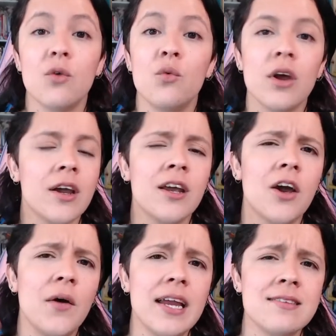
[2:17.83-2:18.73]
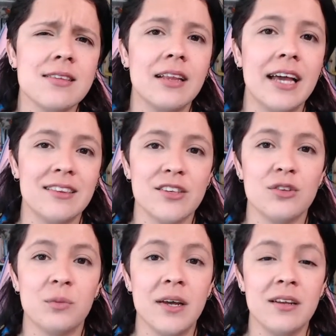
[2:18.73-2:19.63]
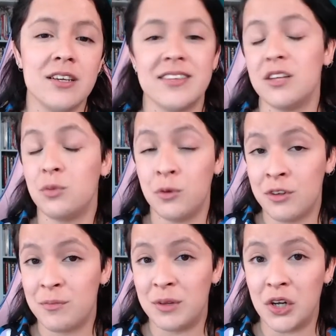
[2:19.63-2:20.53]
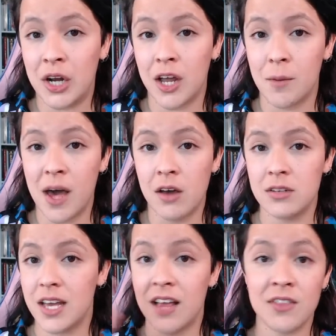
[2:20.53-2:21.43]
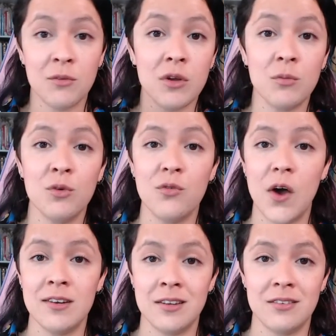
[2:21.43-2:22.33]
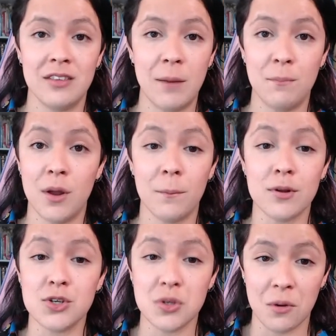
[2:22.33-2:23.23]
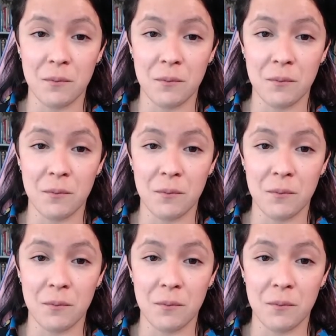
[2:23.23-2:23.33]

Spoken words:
We're going to go ahead and select this one because that's what we've been learning about, and then we move on to step number 2.